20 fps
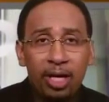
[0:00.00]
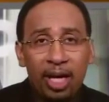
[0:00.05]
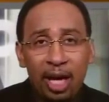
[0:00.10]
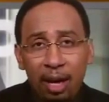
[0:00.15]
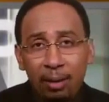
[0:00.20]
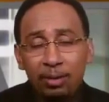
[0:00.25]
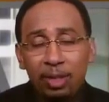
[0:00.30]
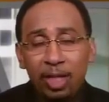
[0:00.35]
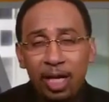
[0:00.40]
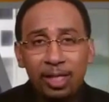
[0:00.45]

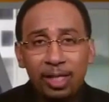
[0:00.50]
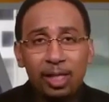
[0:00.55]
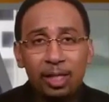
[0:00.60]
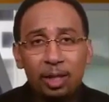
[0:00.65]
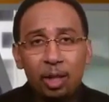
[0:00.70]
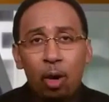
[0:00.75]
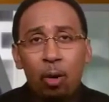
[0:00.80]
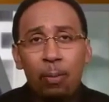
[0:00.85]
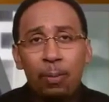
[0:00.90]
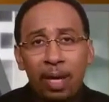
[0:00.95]
Cam
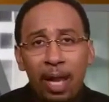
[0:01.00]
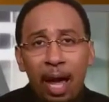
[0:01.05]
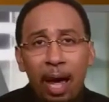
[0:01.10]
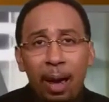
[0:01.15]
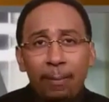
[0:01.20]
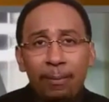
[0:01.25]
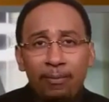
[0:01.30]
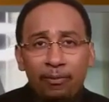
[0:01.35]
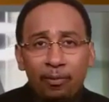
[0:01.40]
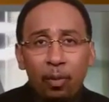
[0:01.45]
Chancellor told me
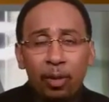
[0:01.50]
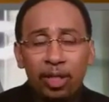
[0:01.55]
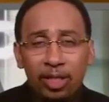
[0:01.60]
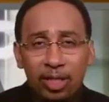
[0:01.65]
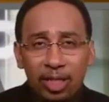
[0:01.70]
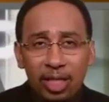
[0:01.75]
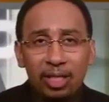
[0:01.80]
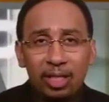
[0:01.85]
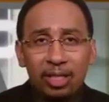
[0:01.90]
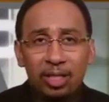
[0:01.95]
that before the
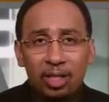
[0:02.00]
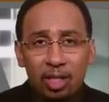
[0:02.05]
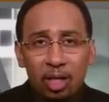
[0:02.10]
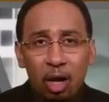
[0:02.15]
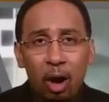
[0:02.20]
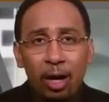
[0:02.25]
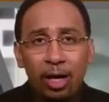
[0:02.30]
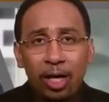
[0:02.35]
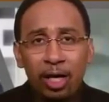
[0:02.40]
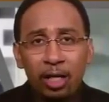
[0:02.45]
season
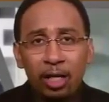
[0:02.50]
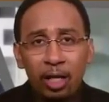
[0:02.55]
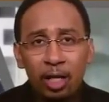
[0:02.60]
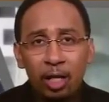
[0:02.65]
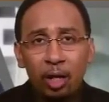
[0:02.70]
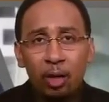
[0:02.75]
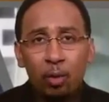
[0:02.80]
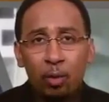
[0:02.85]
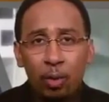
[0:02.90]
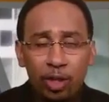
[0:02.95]
started.
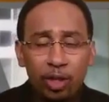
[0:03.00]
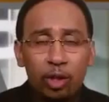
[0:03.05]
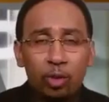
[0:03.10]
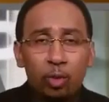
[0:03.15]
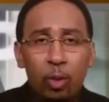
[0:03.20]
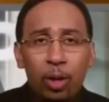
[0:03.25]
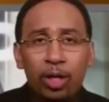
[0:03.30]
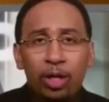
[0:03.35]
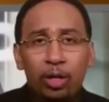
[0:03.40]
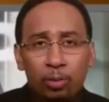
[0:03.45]
Which is
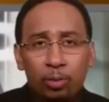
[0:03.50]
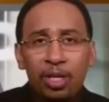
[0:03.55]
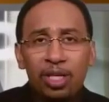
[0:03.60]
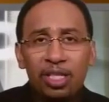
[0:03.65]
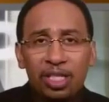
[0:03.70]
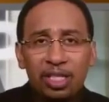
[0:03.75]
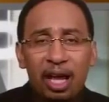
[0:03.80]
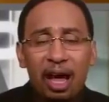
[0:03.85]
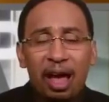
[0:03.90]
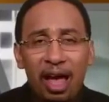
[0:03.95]
one of the
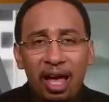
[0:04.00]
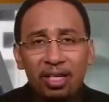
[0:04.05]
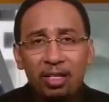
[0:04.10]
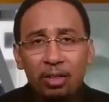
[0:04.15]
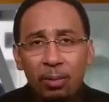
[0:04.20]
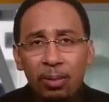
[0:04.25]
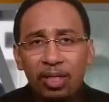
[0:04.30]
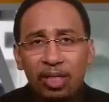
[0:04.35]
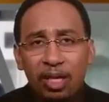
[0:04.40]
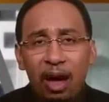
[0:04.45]
reasons I had
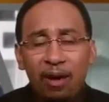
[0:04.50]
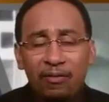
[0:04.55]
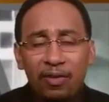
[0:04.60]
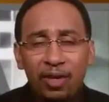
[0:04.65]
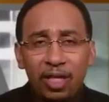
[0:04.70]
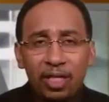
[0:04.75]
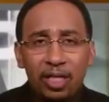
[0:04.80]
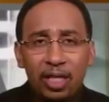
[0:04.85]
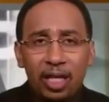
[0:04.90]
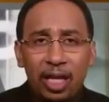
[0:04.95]
so much
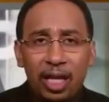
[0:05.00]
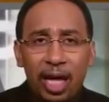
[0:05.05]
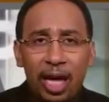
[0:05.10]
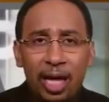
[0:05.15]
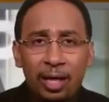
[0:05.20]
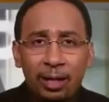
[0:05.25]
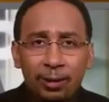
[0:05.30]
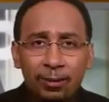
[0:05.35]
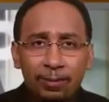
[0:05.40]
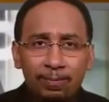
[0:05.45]
confidence in
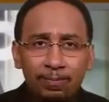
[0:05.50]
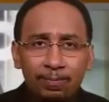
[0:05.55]
Atlanta.